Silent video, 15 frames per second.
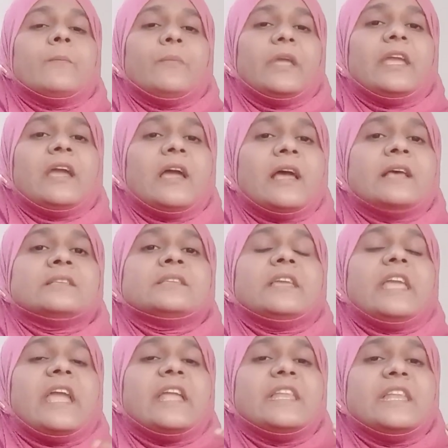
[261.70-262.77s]
because
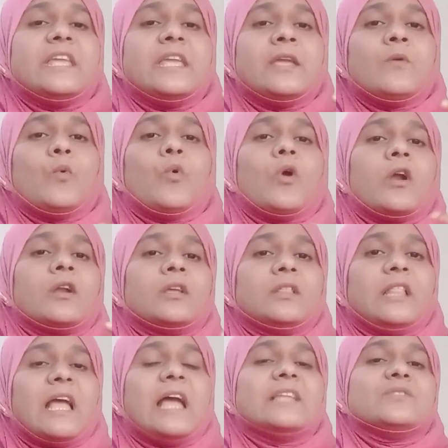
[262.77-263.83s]
any work
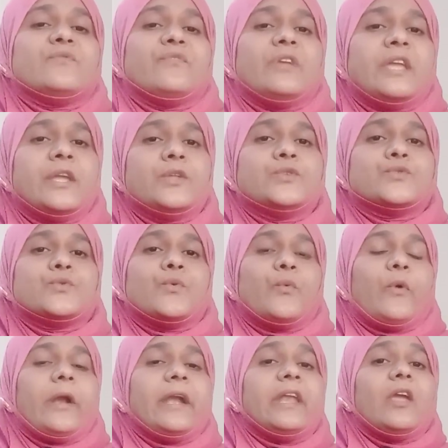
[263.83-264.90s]
that we do
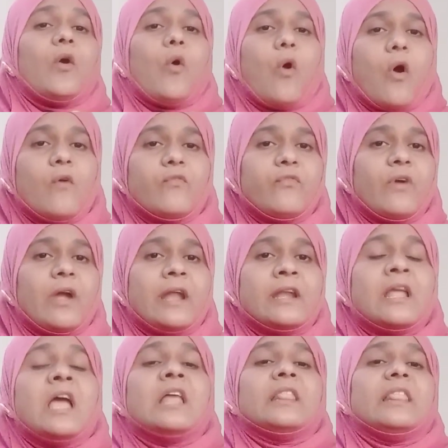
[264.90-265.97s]
very
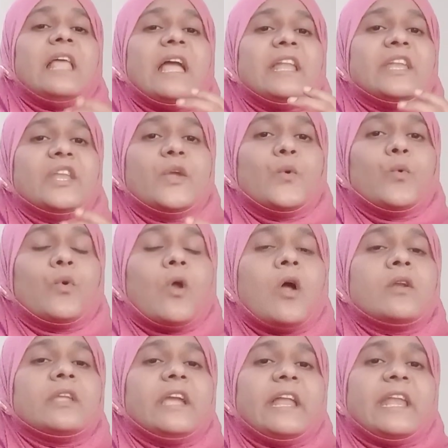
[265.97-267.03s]
often, the
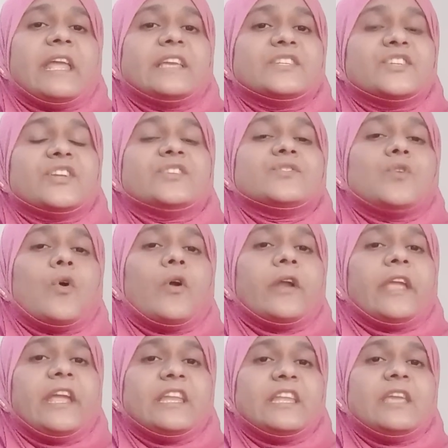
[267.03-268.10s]
neuron connections are
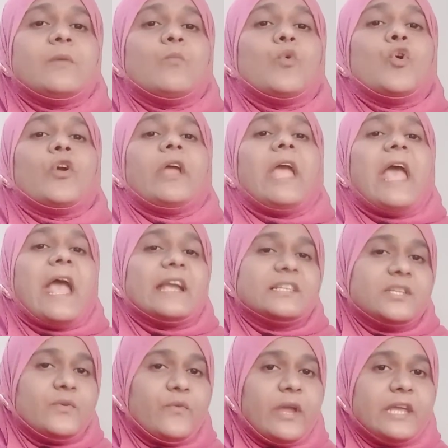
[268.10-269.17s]
getting more
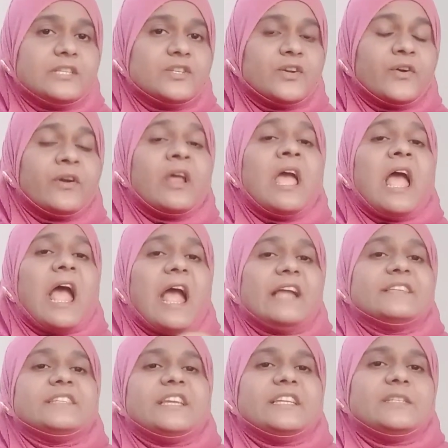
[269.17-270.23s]
activated
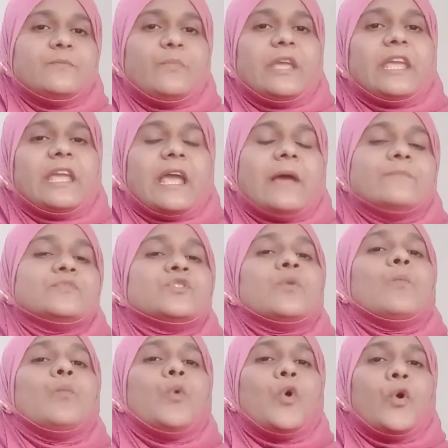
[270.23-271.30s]
and it becomes
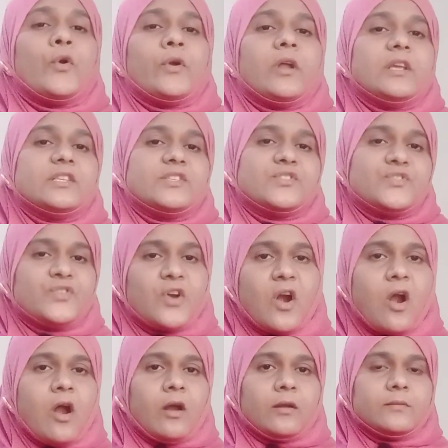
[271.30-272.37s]
more
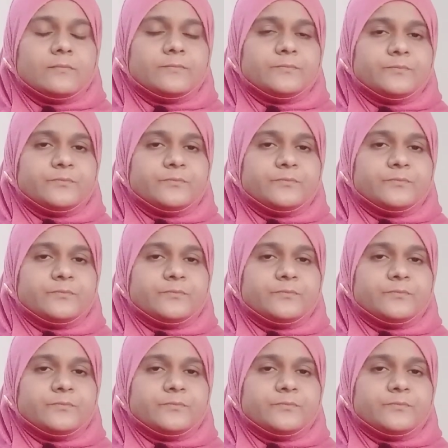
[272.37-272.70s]
strong.